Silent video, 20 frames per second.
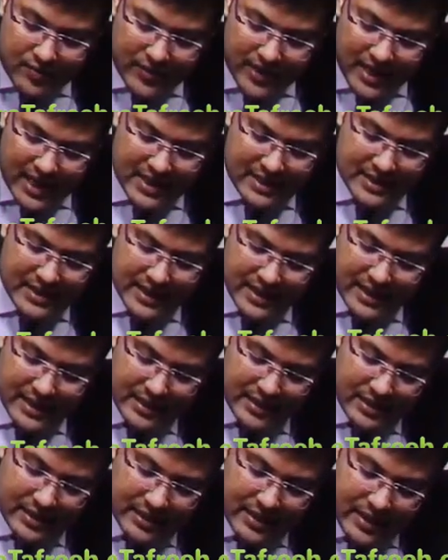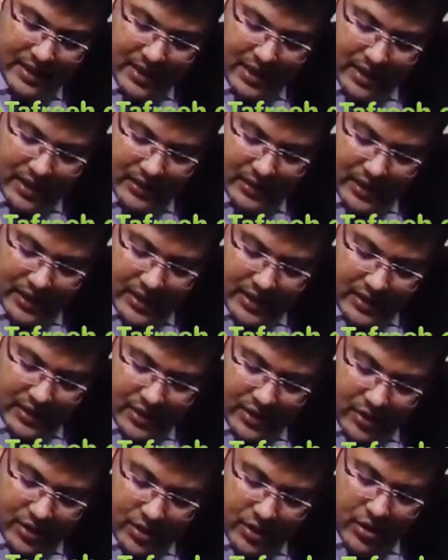And second, there is
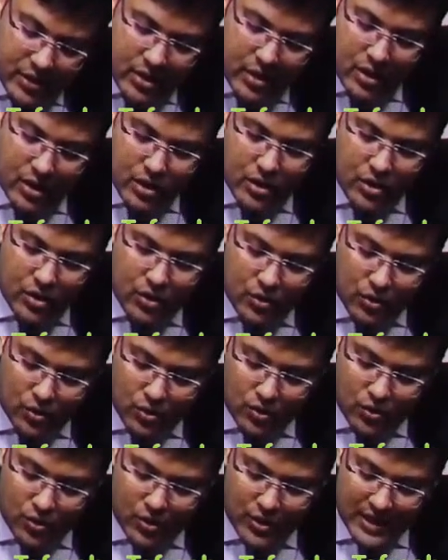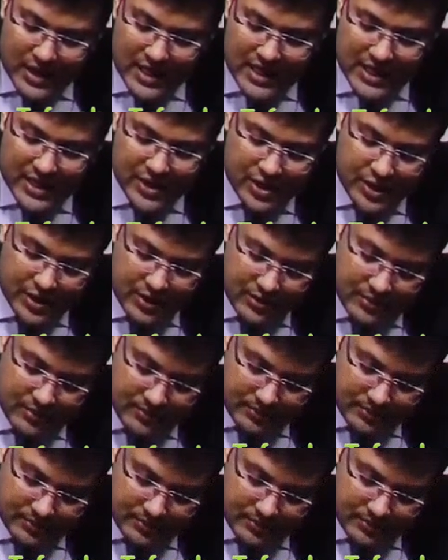no correlation